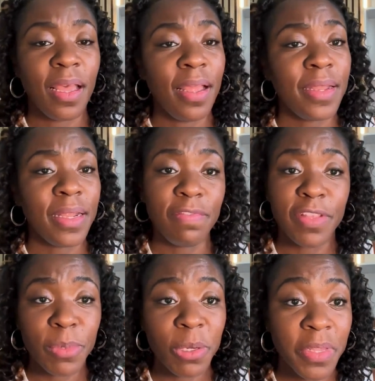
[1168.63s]
none of
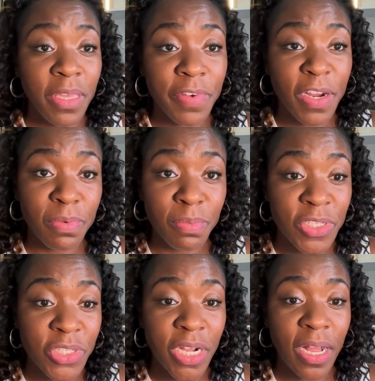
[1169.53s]
them are really far from
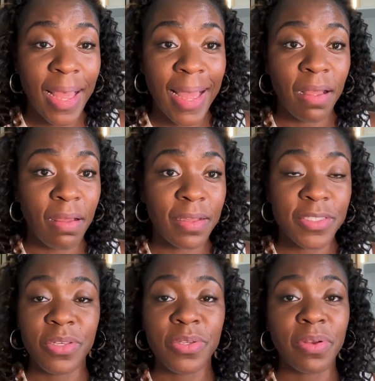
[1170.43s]
Wichita at all.
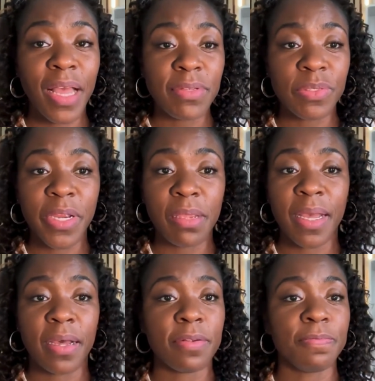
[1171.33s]
So you don't have to worry
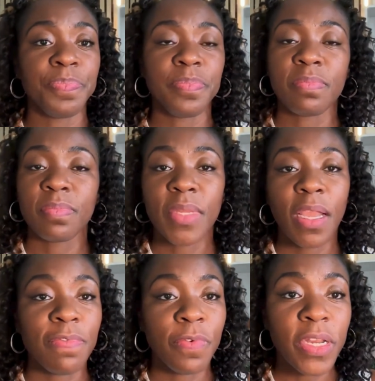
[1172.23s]
about
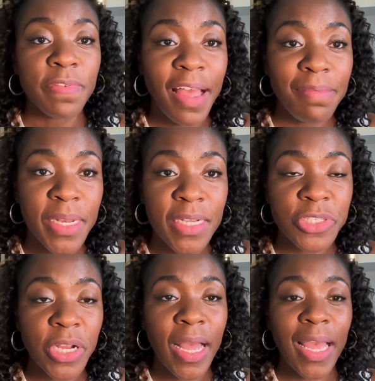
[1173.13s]
a 45-minute
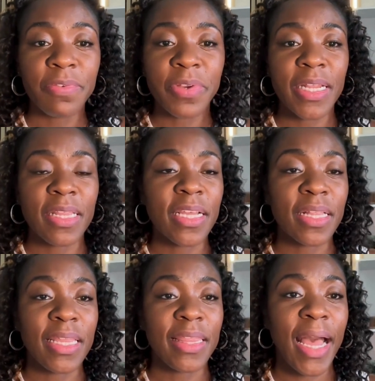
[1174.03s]
drive or anything
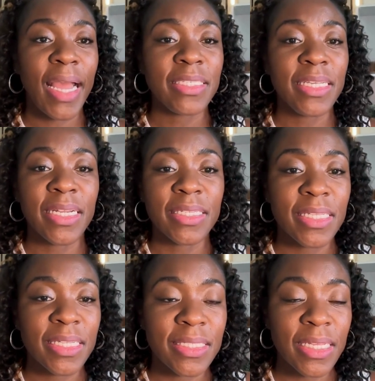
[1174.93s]
like that to get
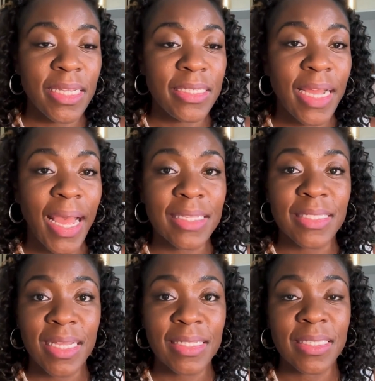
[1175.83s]
into the city to
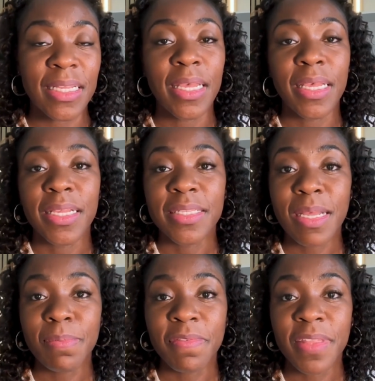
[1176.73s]
access
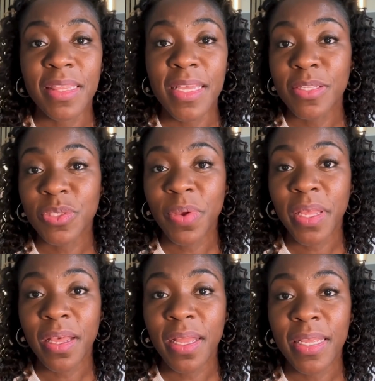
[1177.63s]
some of the things
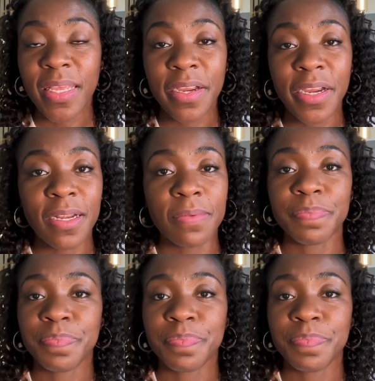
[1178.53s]
going on here.